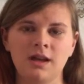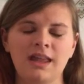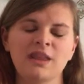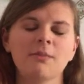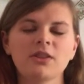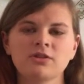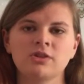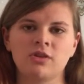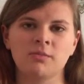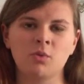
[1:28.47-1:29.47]
And their mother
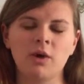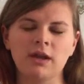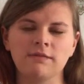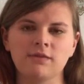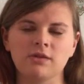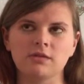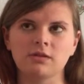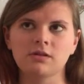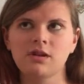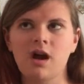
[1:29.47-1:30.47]
took them away
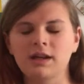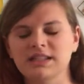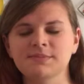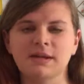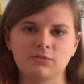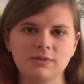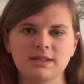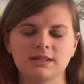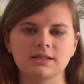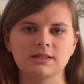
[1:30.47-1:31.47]
for unexplained
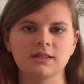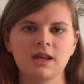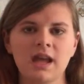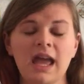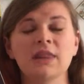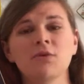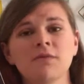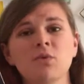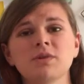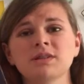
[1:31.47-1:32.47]
reasons, and they were
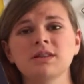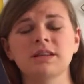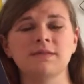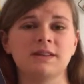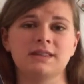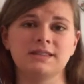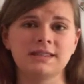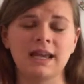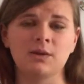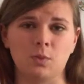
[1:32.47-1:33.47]
forced to live in the
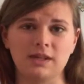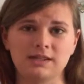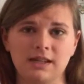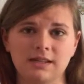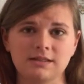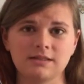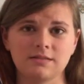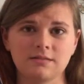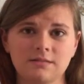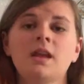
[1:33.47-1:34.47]
sand
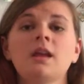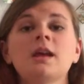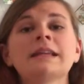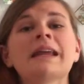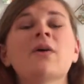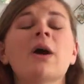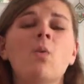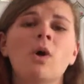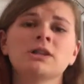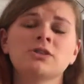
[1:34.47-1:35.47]
wastelands. Now, I
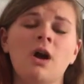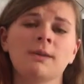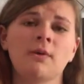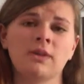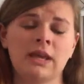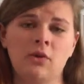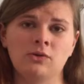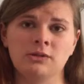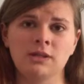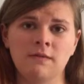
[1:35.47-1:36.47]
want to talk about the
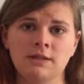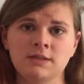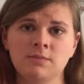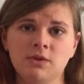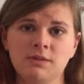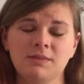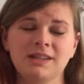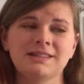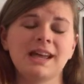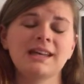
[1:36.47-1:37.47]
characters of this book,
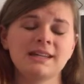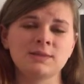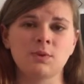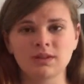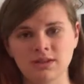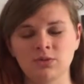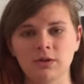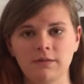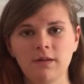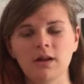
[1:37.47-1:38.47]
because that is what the
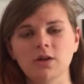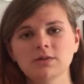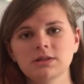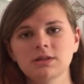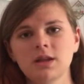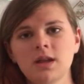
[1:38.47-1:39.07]
story follows.